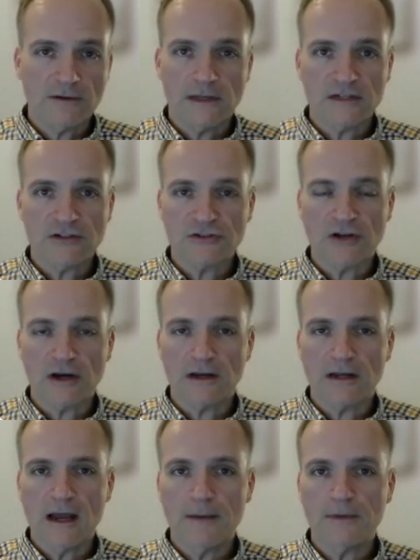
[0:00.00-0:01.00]
That's just not going
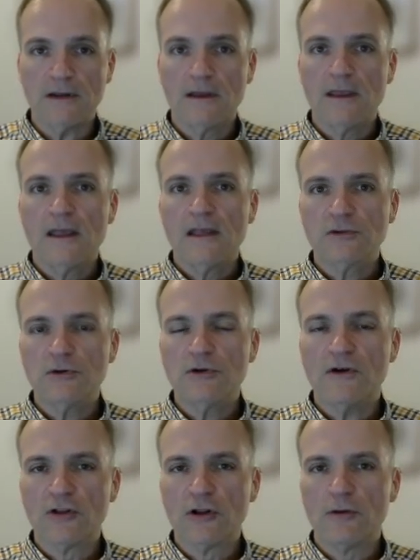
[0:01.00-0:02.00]
to happen. So we do
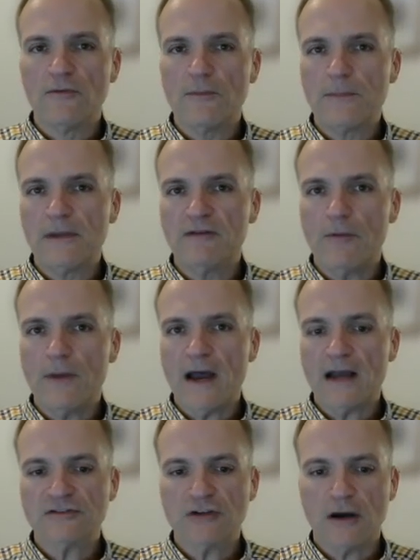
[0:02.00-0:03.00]
have a little bit of a
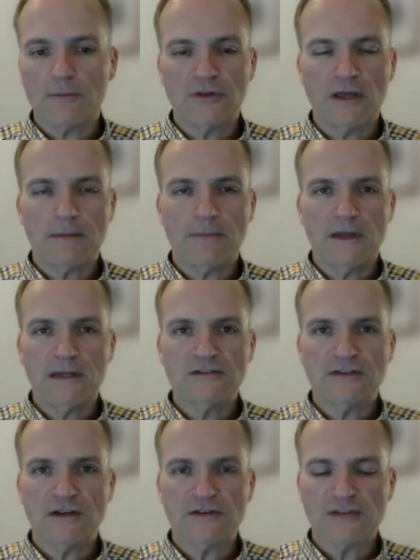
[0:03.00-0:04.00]
backstop with that penny
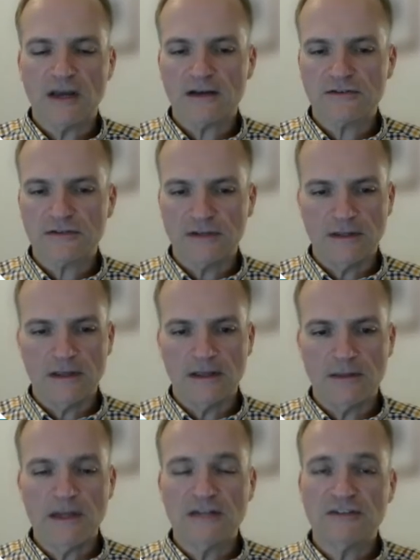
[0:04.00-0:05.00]
sales tax. And the
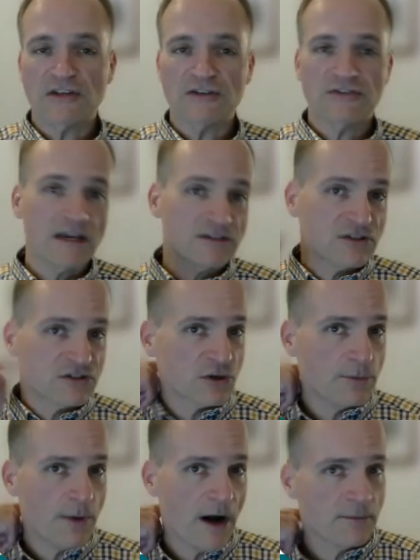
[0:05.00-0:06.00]
penny sales tax is so
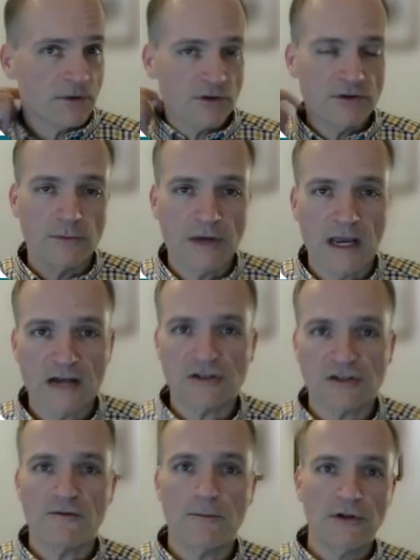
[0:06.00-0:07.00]
popular that we actually
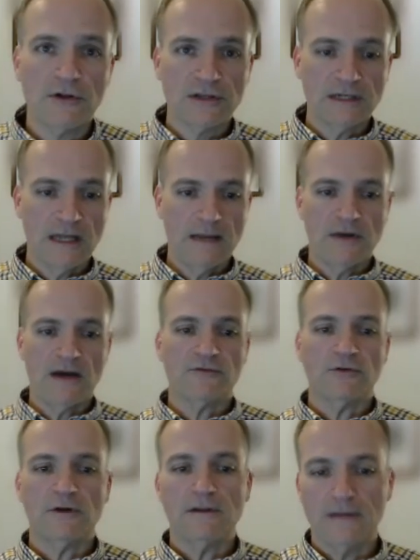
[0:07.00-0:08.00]
have a building named after
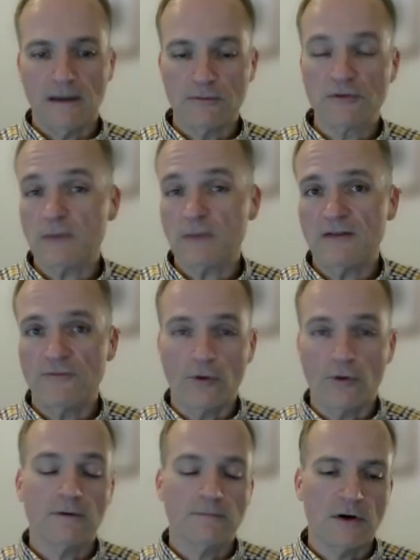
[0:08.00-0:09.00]
it that was paid
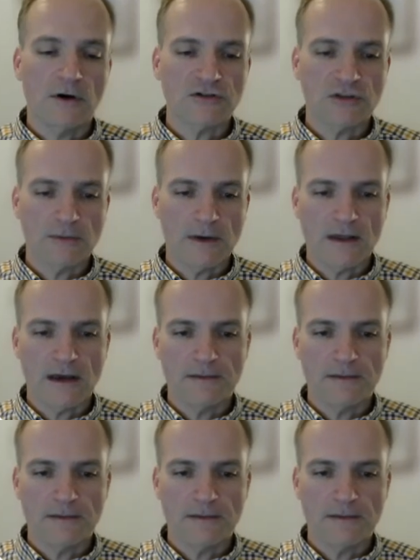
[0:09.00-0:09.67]
for partially by that.